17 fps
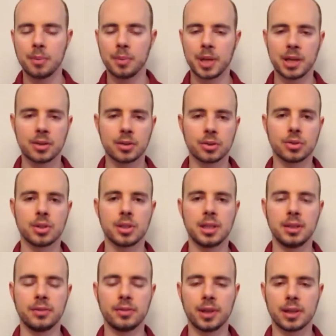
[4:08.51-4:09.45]
Pacers
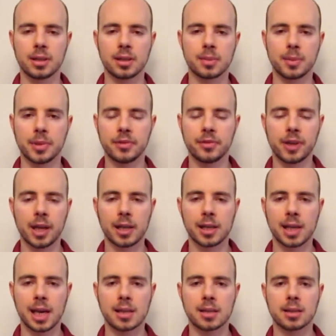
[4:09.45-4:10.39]
defense has been
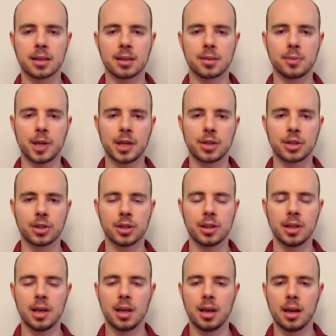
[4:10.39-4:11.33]
fantastic, as
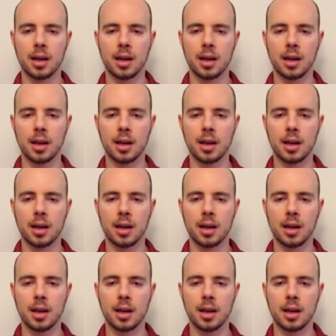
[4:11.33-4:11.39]
mentioned.